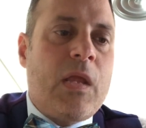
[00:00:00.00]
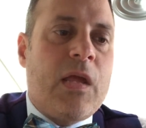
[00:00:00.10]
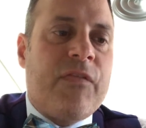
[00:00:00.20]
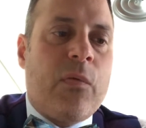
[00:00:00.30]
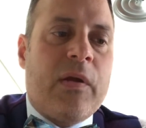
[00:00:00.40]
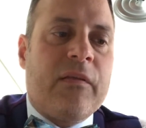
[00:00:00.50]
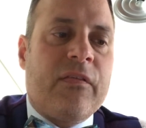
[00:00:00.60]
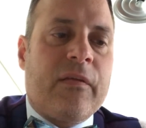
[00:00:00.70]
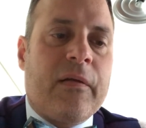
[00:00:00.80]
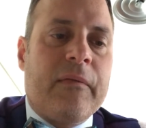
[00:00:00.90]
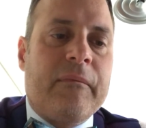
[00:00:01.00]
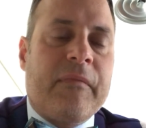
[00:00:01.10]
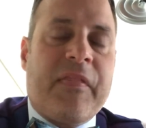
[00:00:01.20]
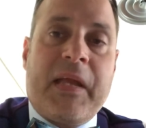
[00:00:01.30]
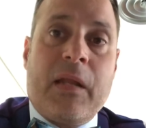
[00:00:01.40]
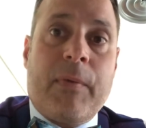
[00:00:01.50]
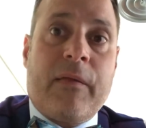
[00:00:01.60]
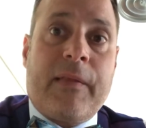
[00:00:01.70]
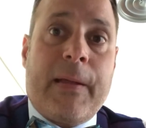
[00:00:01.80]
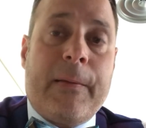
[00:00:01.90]
if you want to start thinking
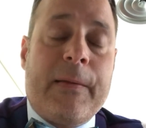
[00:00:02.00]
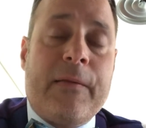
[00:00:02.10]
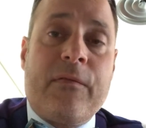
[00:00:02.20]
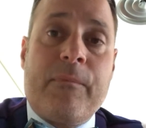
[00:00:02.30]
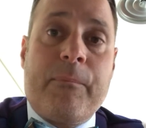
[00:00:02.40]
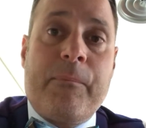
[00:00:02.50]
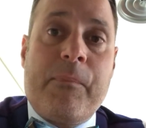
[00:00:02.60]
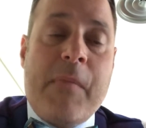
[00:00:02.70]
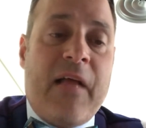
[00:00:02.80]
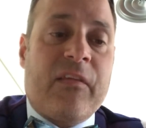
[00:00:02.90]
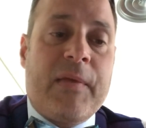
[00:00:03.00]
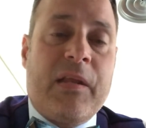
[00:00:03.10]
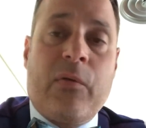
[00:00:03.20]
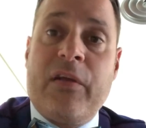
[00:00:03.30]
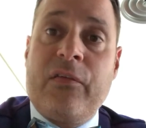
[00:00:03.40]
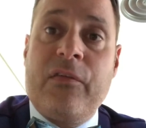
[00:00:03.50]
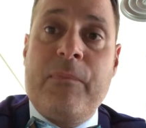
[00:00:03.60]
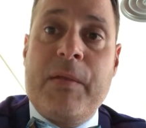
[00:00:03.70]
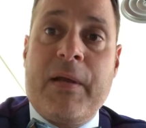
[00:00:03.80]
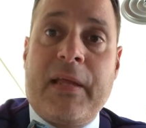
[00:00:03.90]
about that and asking me any questions,
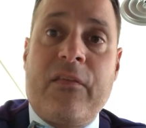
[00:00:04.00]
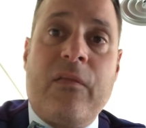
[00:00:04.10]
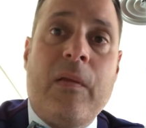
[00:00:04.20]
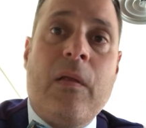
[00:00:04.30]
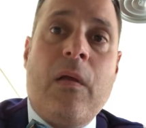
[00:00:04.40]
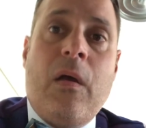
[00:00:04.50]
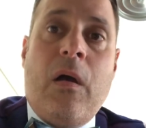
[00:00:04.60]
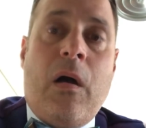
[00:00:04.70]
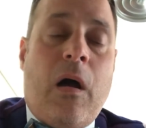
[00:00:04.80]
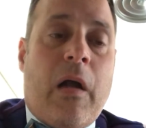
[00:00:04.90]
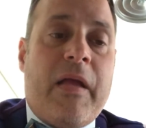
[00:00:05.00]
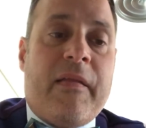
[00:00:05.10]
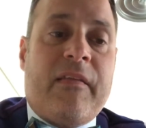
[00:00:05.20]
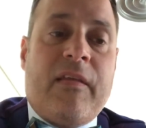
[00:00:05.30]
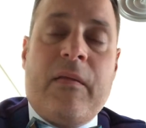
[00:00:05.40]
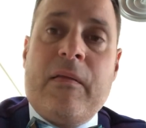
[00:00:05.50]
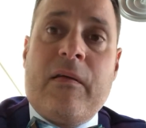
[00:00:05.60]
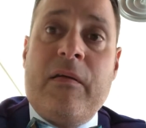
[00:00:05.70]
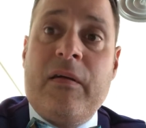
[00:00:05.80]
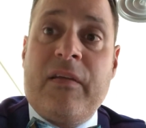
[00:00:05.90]
be my guest. All right, that's it.
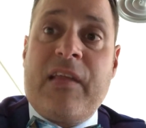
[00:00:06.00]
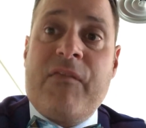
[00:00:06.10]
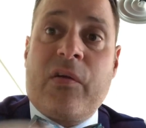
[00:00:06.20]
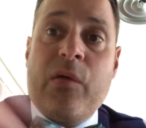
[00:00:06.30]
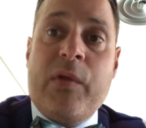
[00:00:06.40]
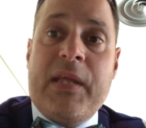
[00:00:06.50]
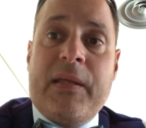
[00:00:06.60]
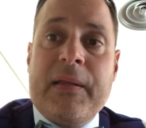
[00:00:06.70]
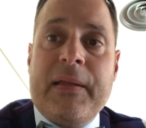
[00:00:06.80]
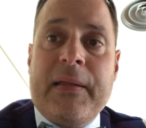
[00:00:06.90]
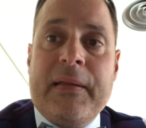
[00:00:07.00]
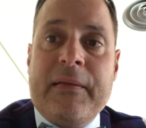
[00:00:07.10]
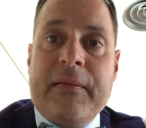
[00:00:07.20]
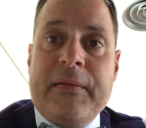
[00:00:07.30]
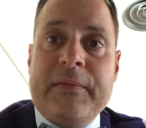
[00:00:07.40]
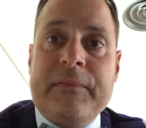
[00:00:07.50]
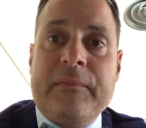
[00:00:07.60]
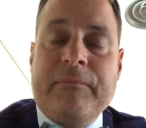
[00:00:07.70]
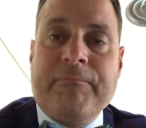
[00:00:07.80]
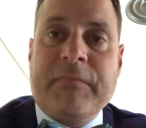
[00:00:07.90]
Let's have a great week, and
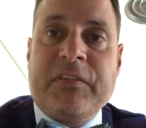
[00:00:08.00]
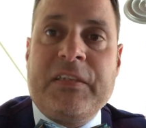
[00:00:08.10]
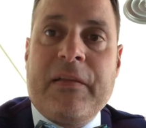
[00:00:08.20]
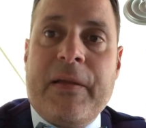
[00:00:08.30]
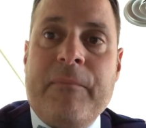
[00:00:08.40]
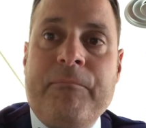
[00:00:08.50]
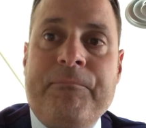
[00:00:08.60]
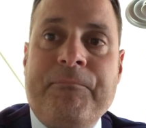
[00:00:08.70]
I'll see you later.